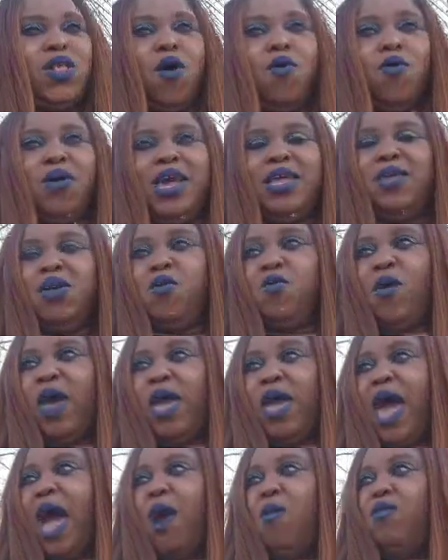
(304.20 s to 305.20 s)
So
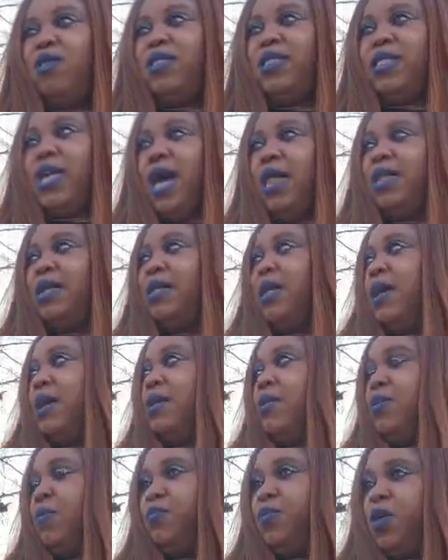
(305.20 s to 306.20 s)
anyway, I was telling
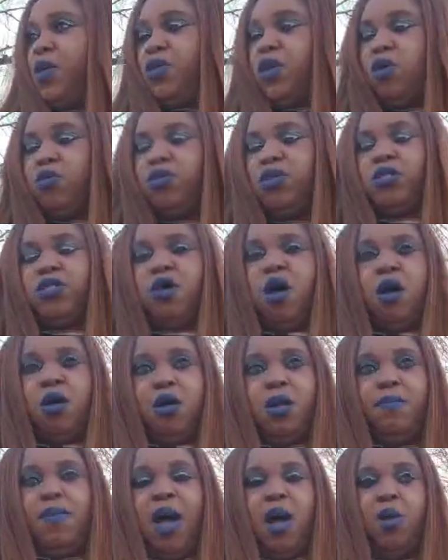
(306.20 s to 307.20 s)
him, you know, just
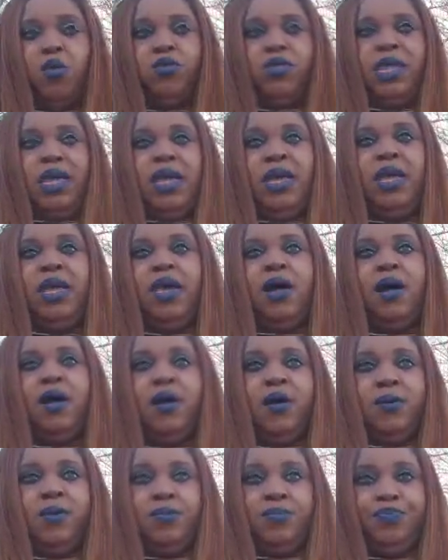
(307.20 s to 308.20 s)
talking about the,
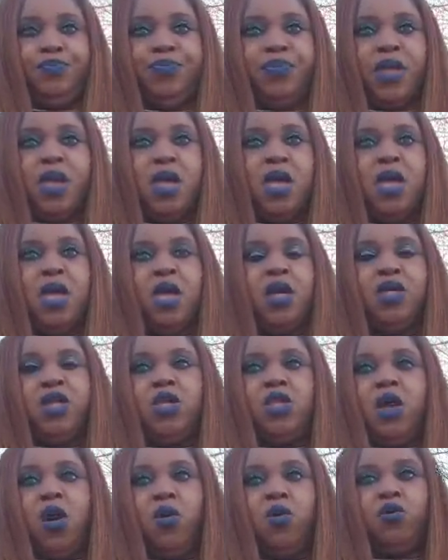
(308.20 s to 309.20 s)
um,
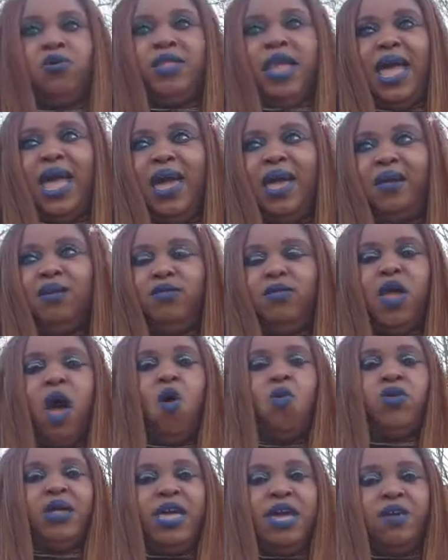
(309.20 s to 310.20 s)
you know, that
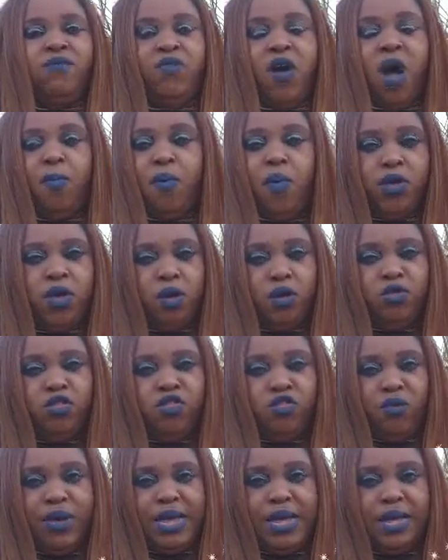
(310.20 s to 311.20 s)
don't give up on your
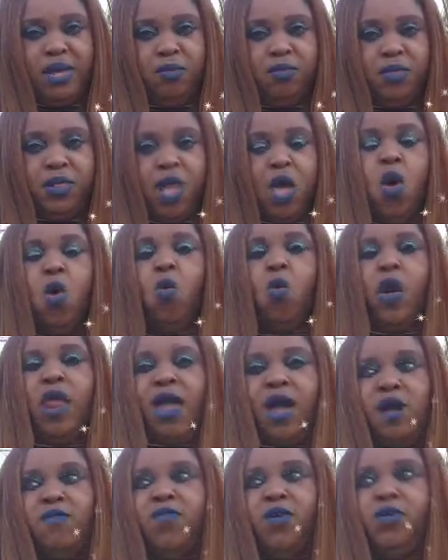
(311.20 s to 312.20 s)
dreams.
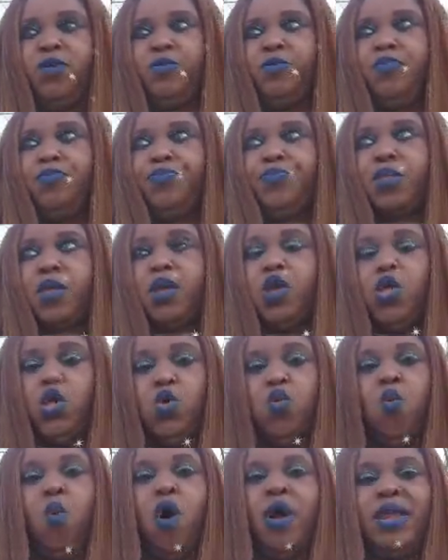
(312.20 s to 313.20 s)
Whatever
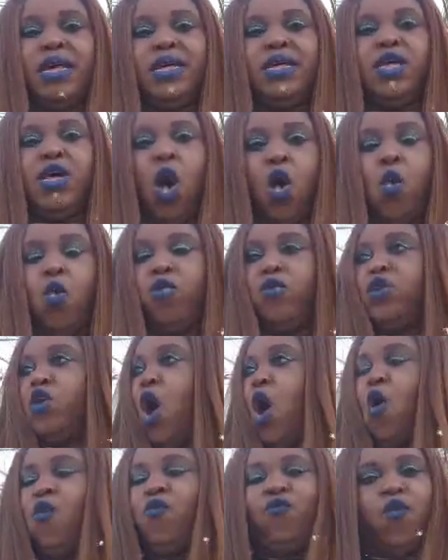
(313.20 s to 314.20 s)
you want to go,
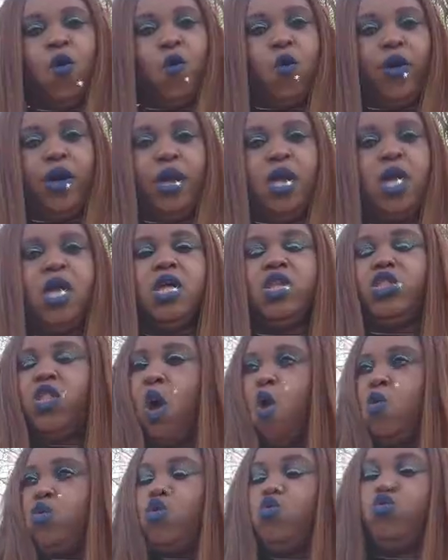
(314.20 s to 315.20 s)
go for it.
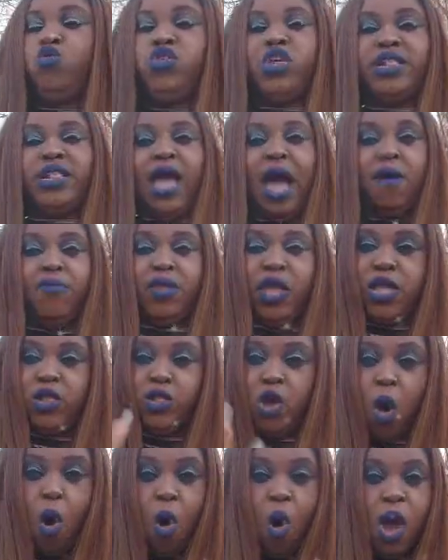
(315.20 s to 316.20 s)
Don't you just have to,
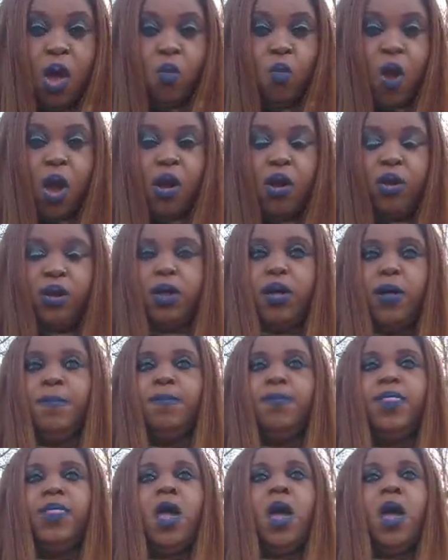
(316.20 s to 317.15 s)
it's hard work.